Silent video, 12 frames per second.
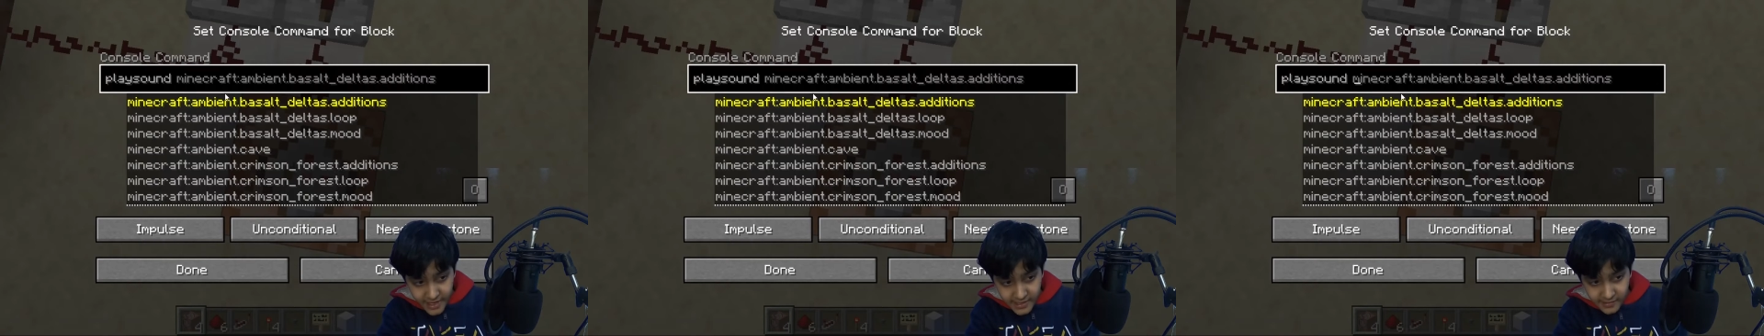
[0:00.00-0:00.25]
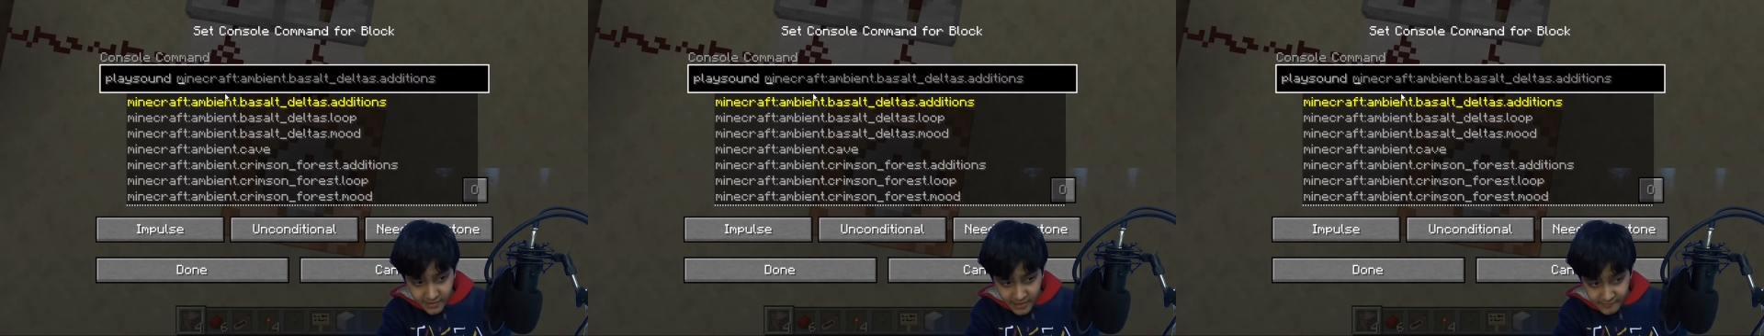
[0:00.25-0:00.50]

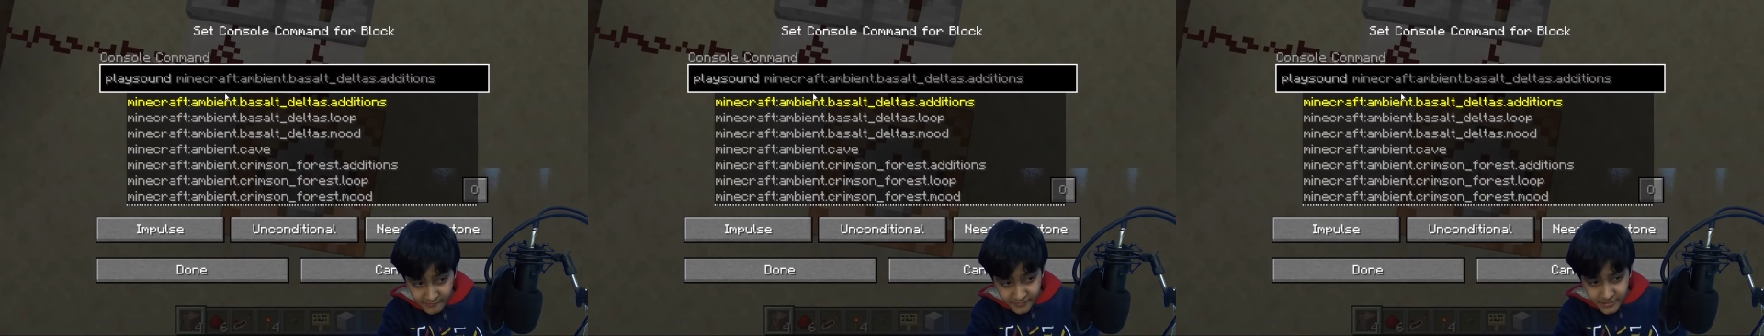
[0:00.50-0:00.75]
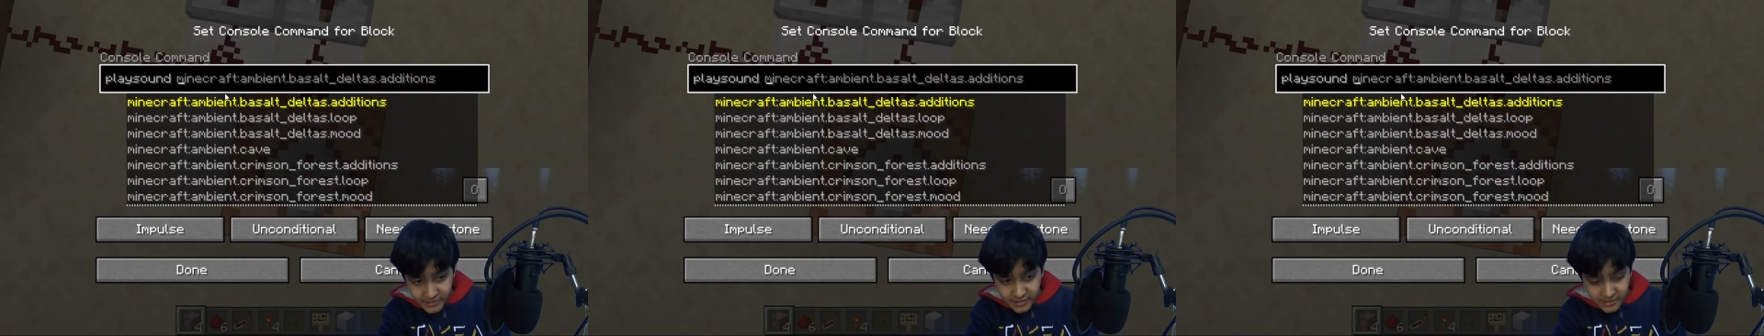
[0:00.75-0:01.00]
any
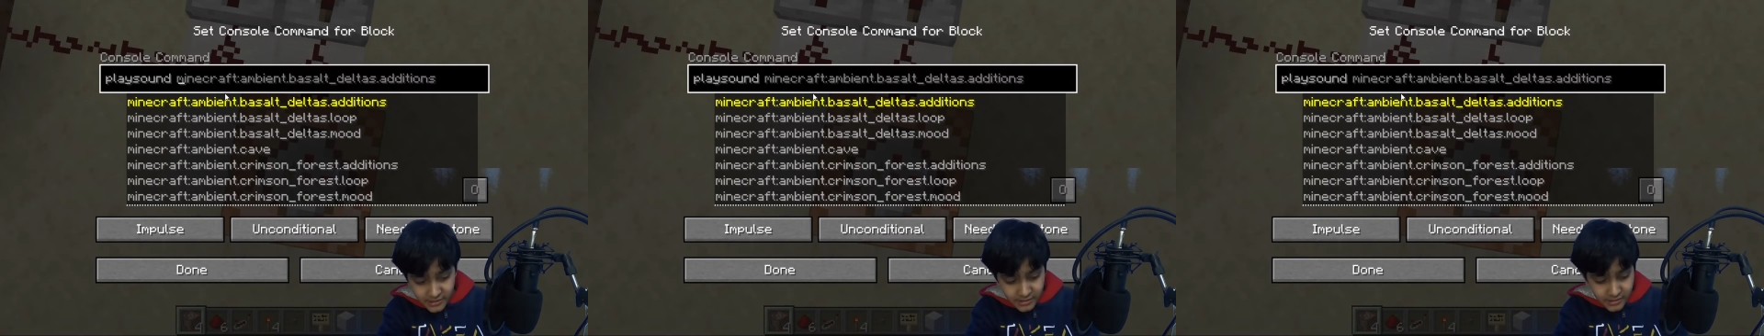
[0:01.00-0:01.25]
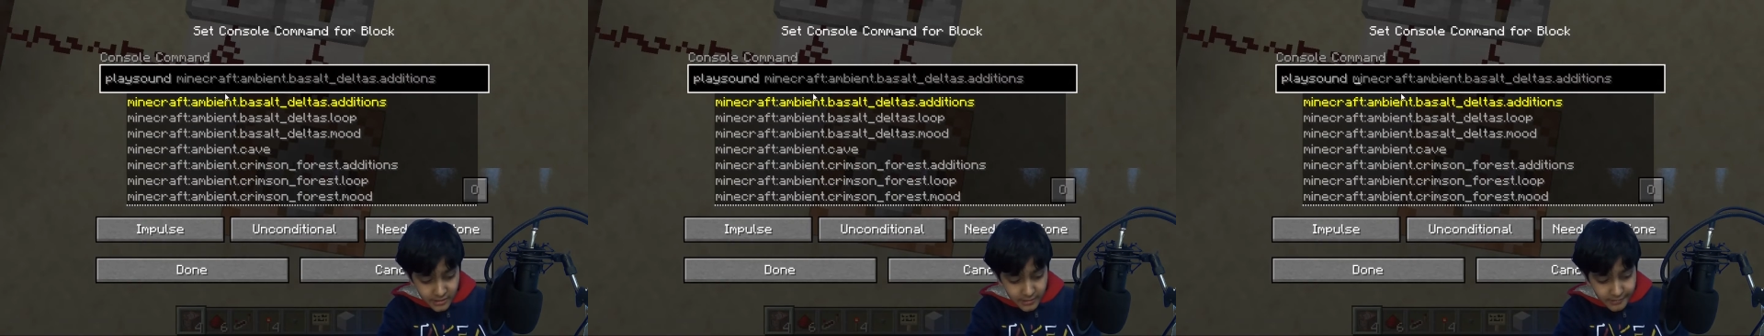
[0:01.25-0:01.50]
sound.
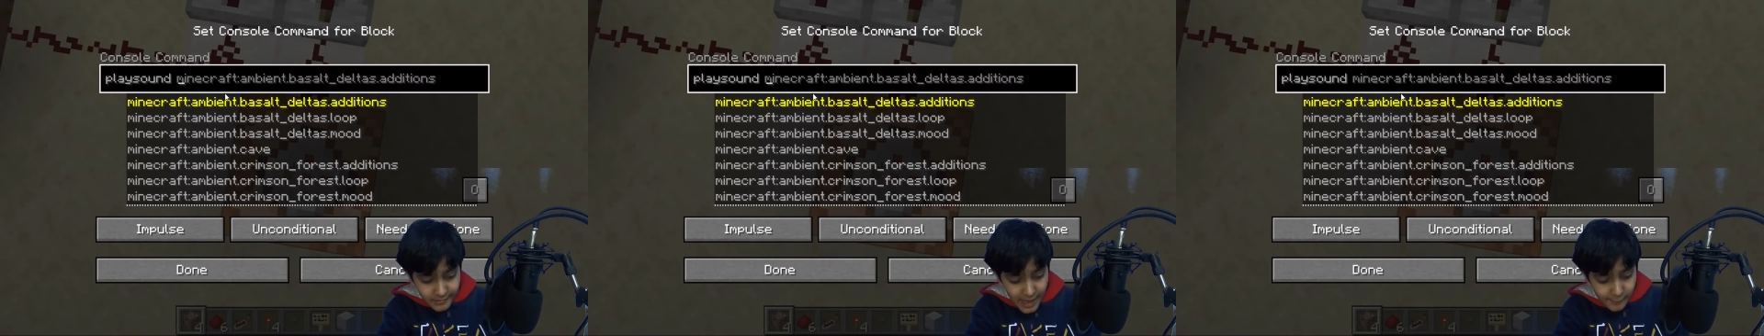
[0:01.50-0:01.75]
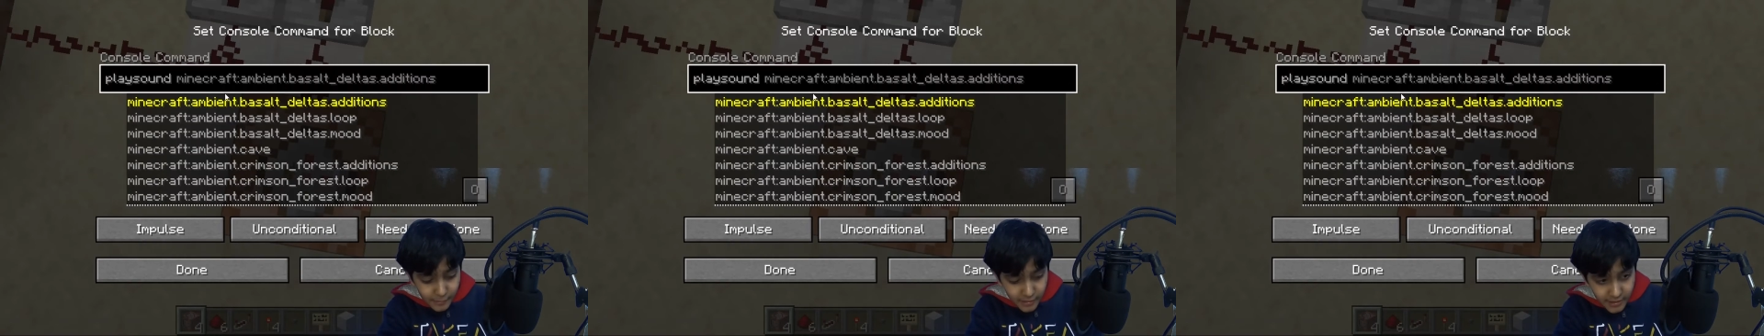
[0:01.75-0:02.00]

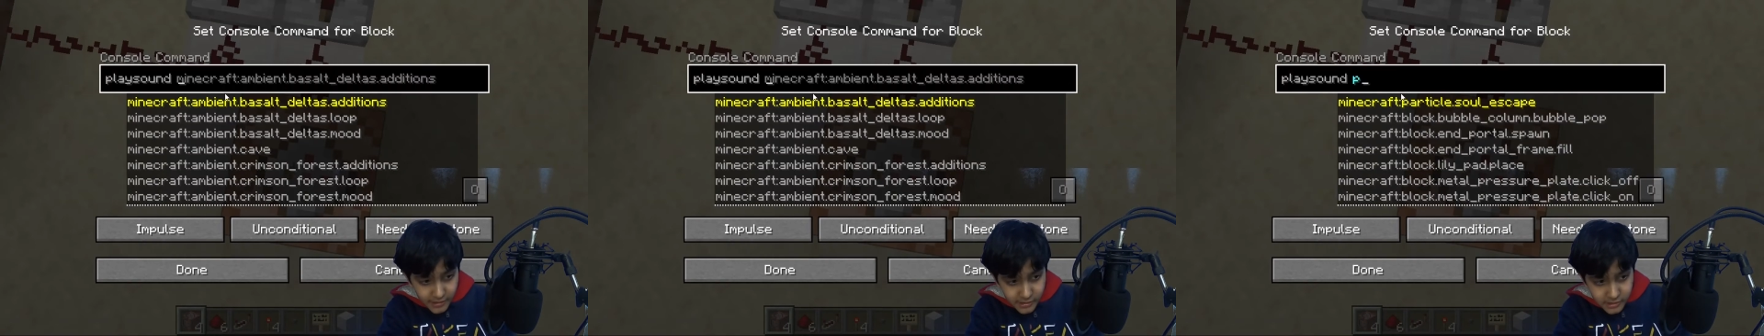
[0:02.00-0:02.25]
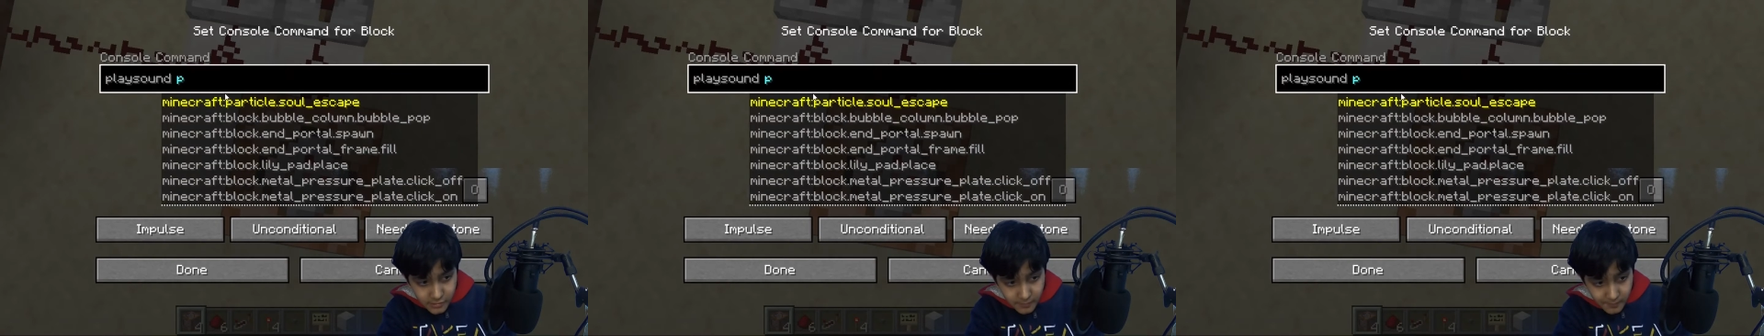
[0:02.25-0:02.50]
I'm going to set
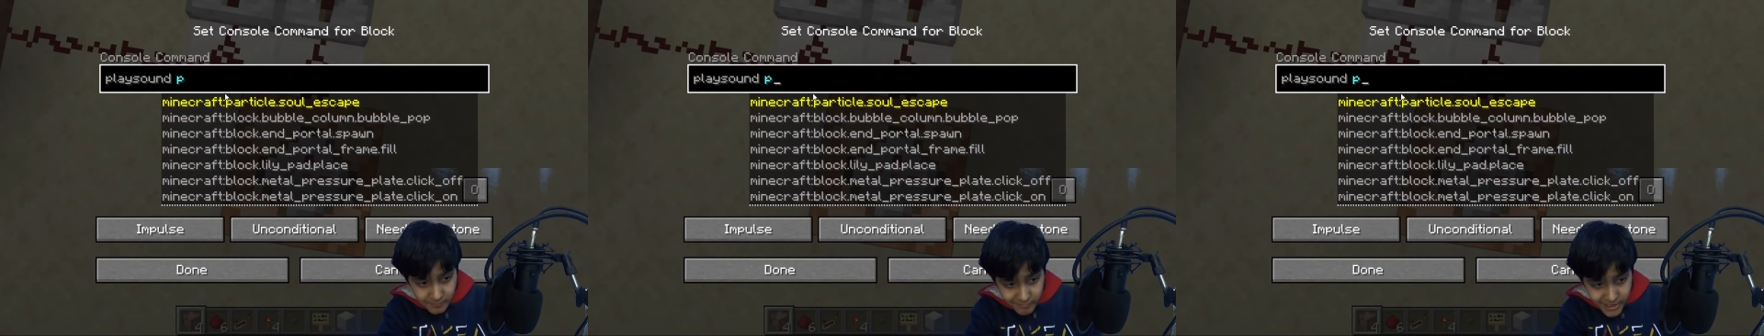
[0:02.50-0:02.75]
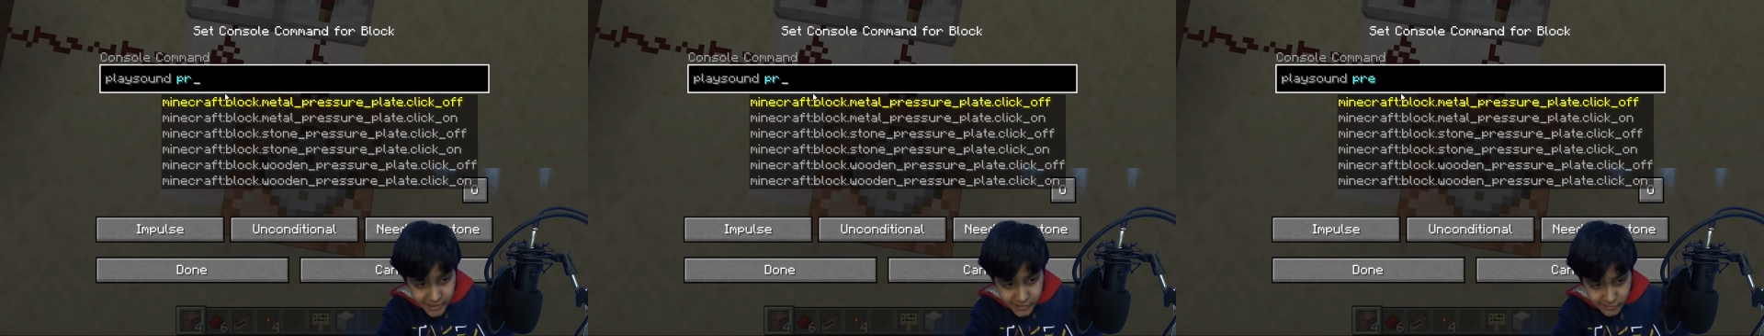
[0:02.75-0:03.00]
it to
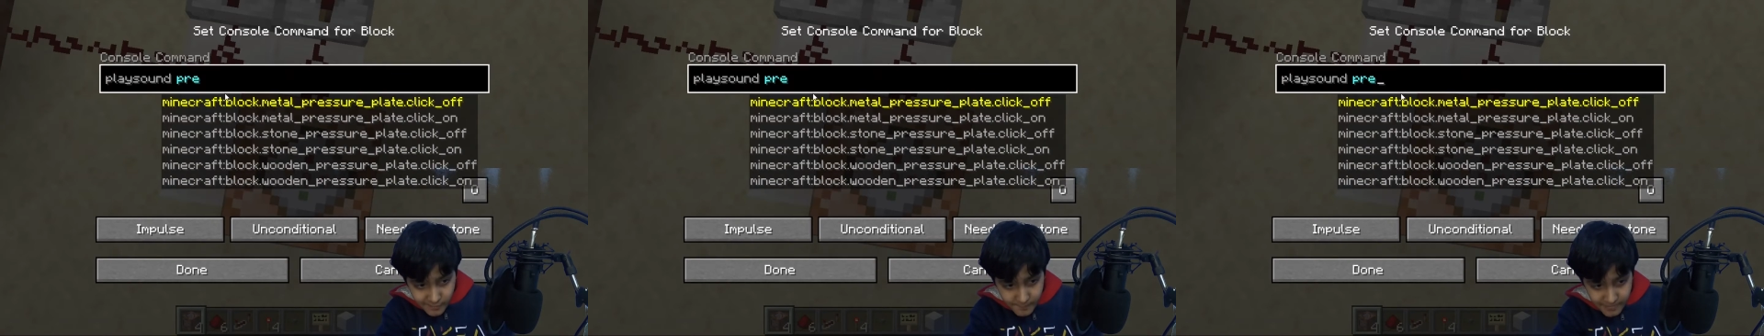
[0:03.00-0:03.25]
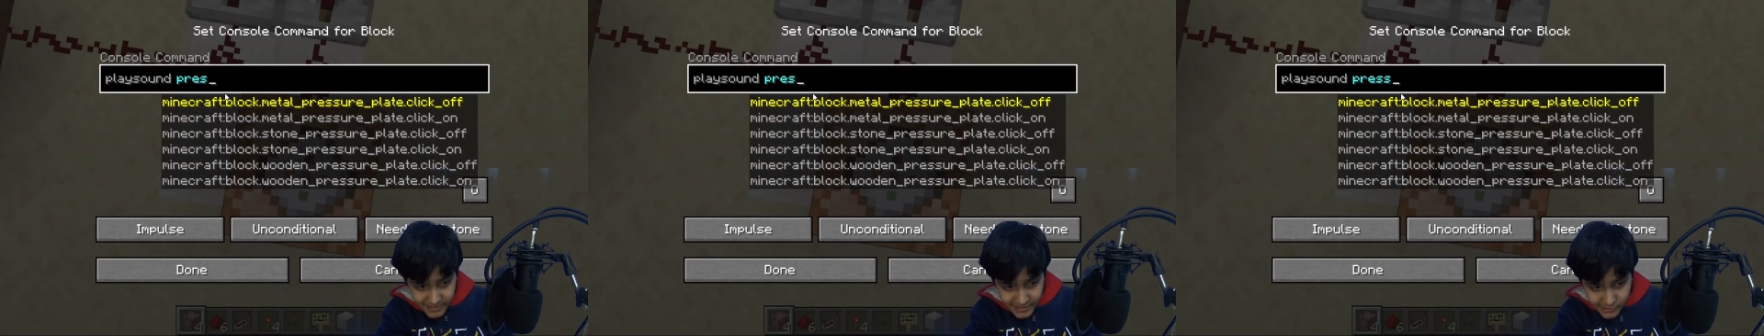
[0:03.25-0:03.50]
pressure
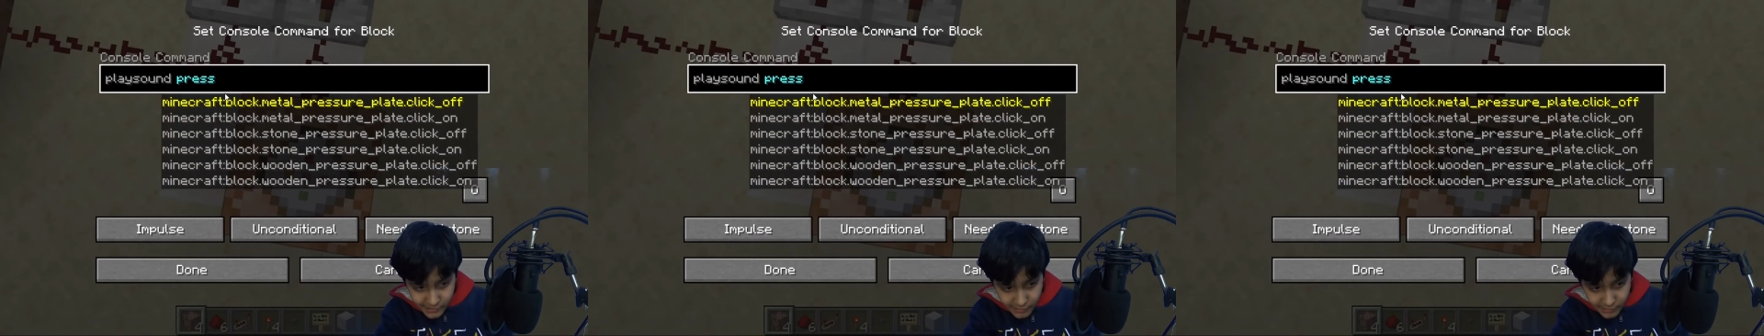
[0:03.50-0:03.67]
plate.